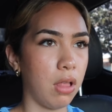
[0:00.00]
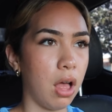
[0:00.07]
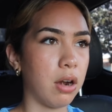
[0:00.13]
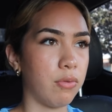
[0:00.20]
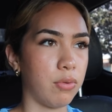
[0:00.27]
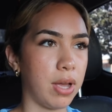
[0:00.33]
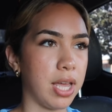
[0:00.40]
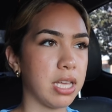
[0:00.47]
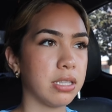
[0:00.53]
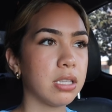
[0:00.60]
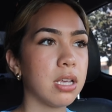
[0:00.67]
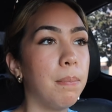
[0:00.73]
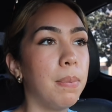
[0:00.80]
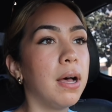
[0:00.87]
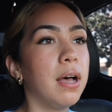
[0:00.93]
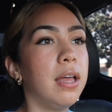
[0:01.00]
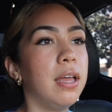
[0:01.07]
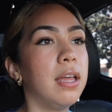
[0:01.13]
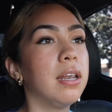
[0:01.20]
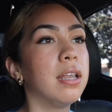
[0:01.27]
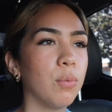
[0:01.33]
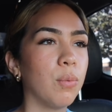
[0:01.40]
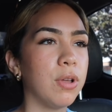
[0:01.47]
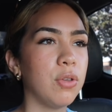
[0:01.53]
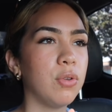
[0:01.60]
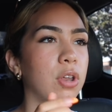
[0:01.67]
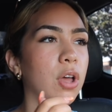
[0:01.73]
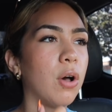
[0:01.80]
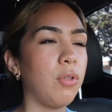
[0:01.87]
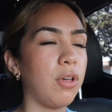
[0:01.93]
lot of ways. But when you
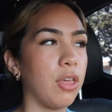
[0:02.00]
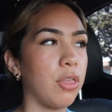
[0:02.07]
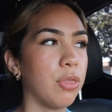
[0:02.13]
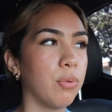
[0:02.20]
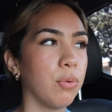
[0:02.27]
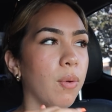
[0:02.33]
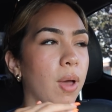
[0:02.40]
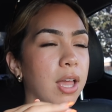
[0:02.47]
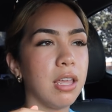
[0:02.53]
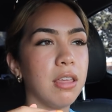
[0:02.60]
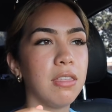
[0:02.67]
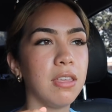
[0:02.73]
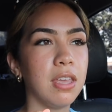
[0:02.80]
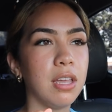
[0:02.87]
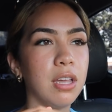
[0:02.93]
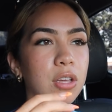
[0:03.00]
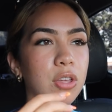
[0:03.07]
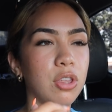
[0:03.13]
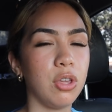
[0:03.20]
know that through anything,